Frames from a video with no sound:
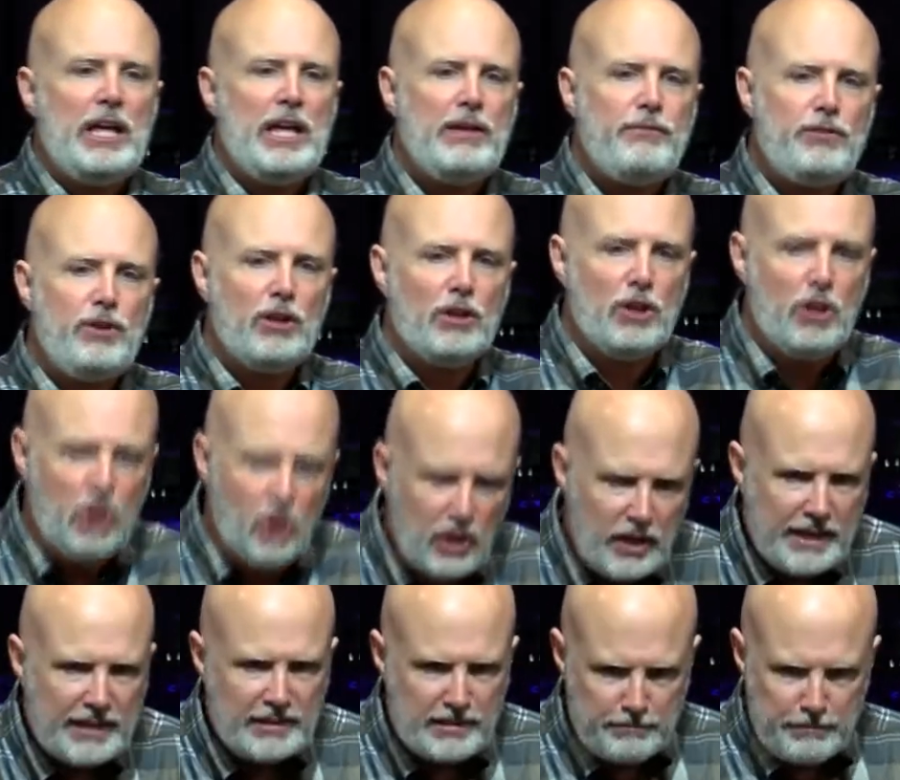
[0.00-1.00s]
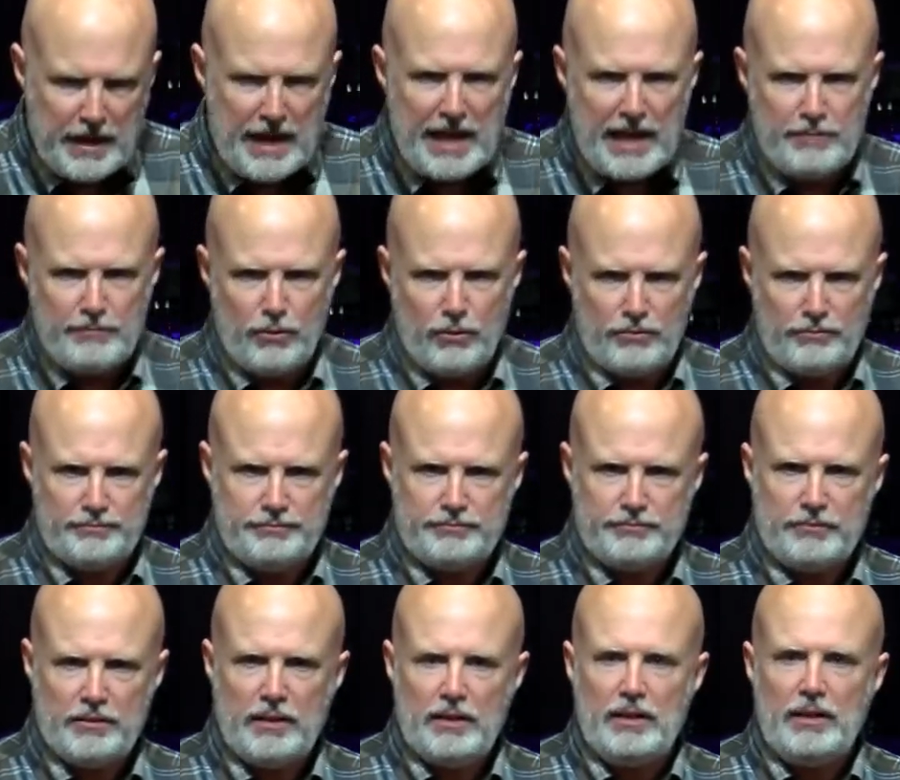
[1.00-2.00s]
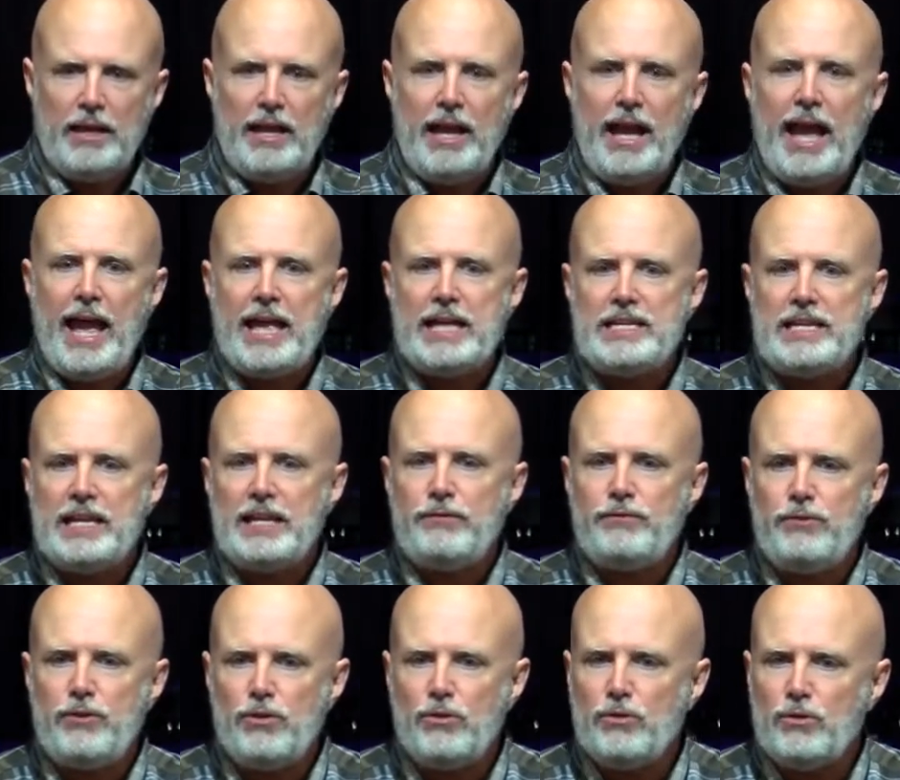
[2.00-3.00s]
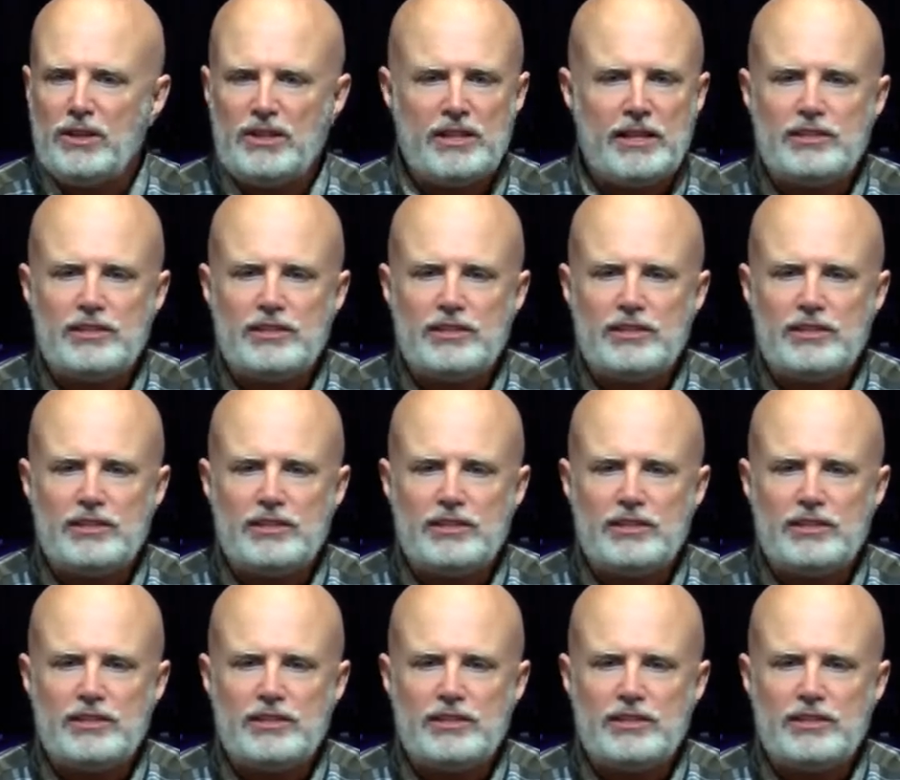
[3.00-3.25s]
If you look at the Bible, and if you